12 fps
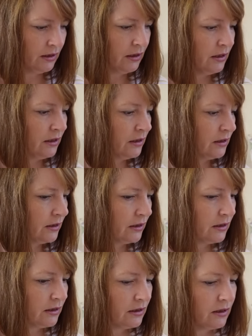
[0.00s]

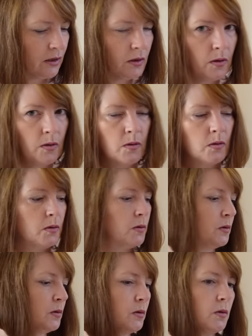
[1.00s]

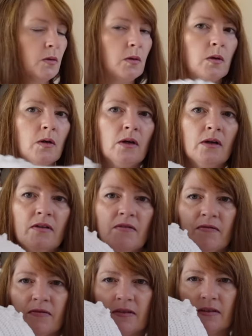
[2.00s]

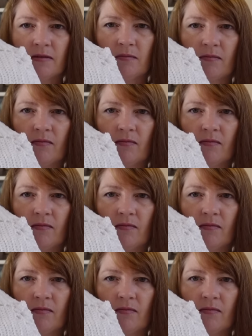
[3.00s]
[no speech]